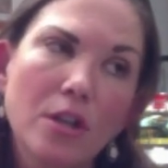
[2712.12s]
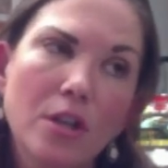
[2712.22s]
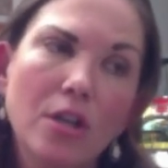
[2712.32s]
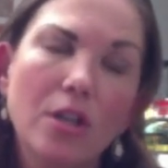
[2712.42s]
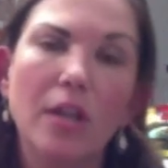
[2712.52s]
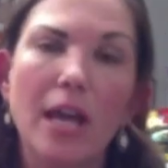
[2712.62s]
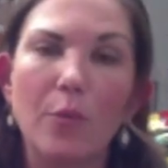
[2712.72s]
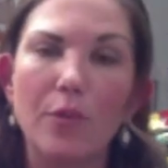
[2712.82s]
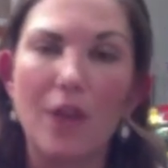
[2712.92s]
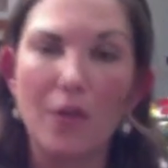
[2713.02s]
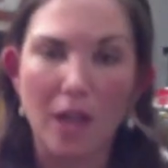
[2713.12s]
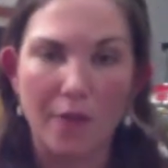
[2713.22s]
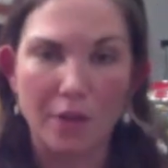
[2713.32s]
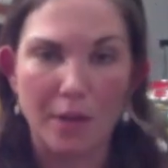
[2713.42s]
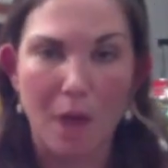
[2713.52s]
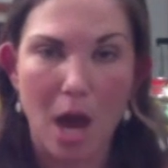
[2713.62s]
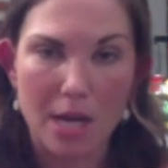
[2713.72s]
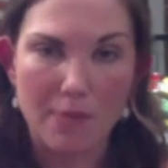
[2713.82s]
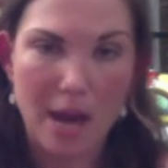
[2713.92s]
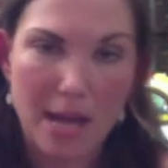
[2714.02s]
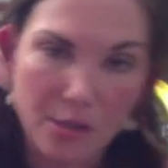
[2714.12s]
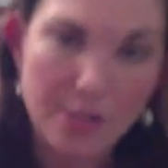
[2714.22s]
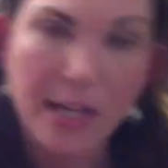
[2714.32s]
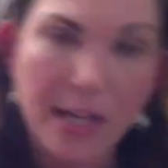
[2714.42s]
like without the governing body, right? So it's like